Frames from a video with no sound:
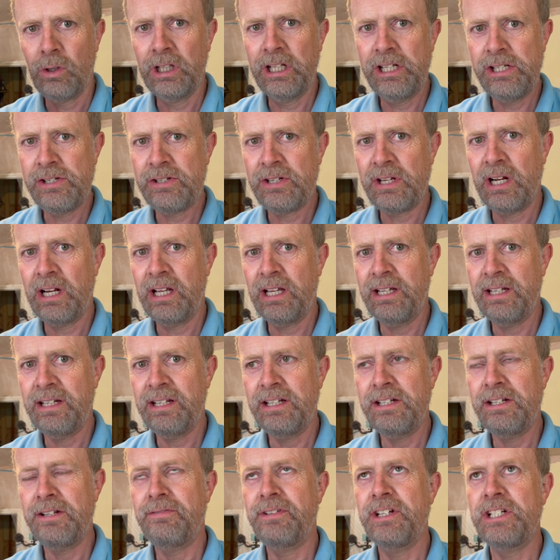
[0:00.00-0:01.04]
insulated
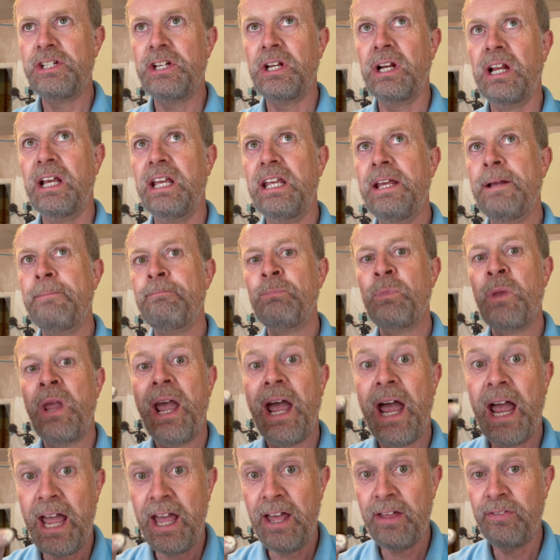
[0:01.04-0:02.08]
individually,
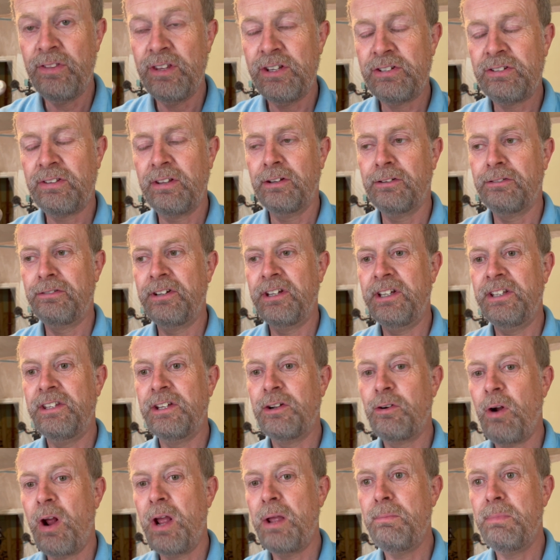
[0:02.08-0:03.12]
and they still fit in the
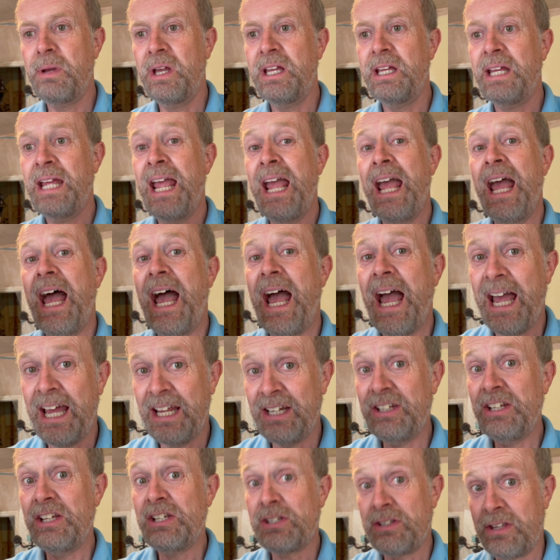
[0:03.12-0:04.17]
grey bit, and
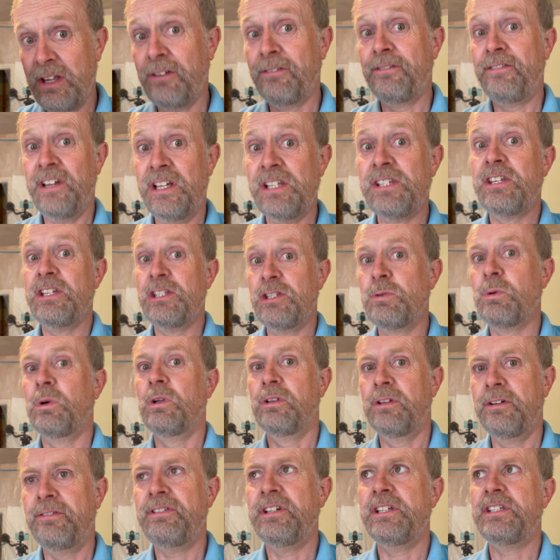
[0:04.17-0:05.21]
it still fits into all
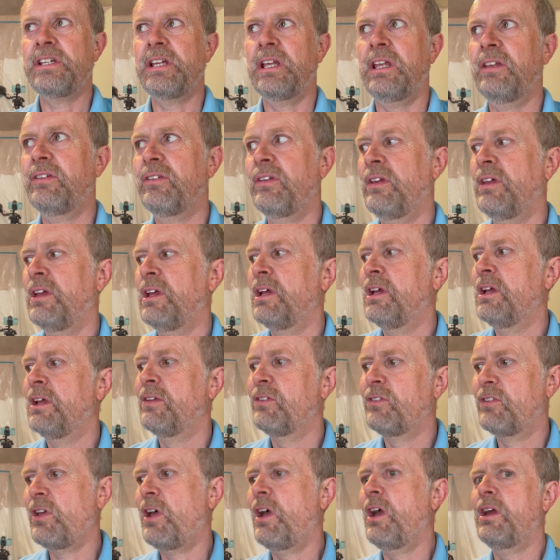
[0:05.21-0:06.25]
the fittings.
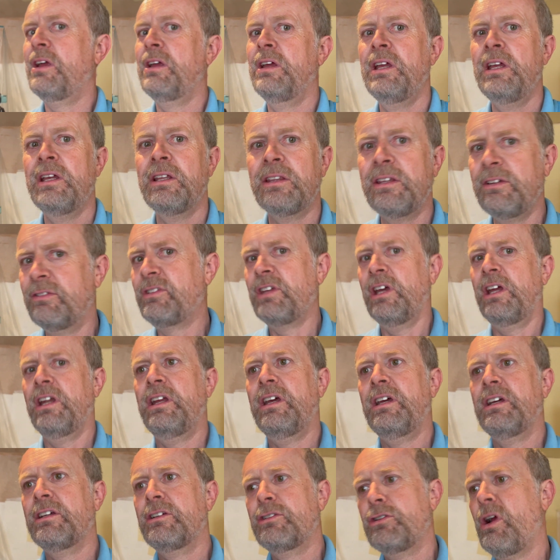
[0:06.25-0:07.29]
So they've done
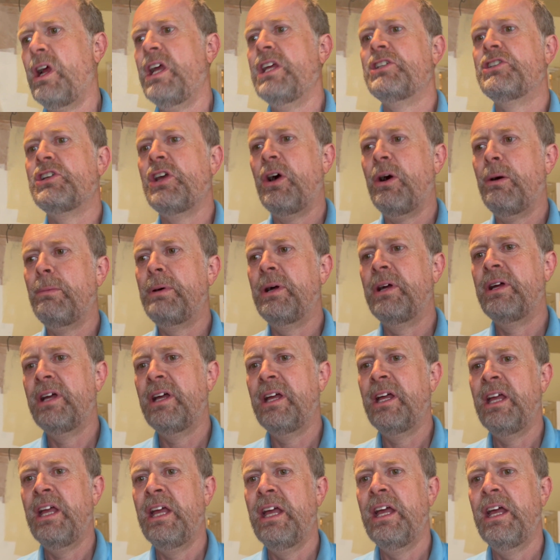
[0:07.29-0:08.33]
a great job.
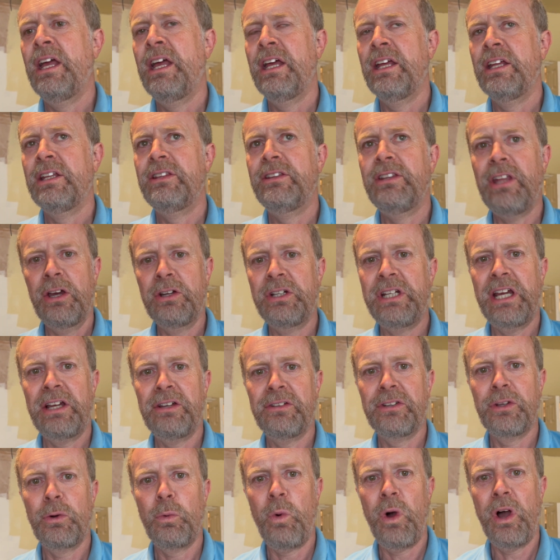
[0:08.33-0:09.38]
No doubt
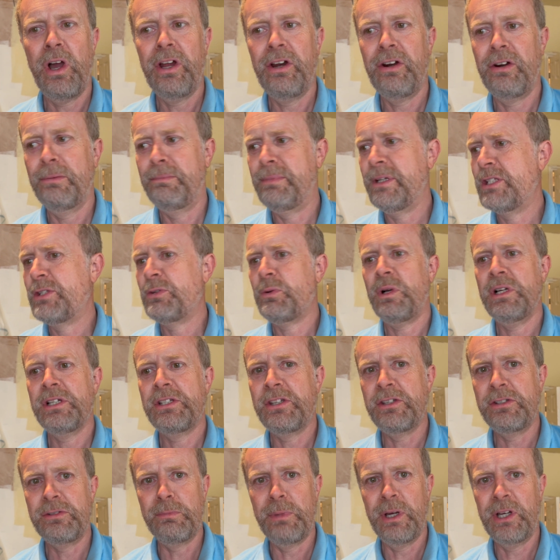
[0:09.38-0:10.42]
the wire will be twice
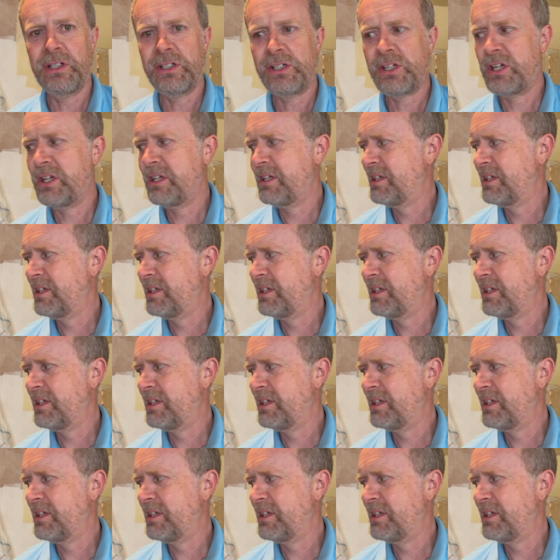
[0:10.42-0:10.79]
as much,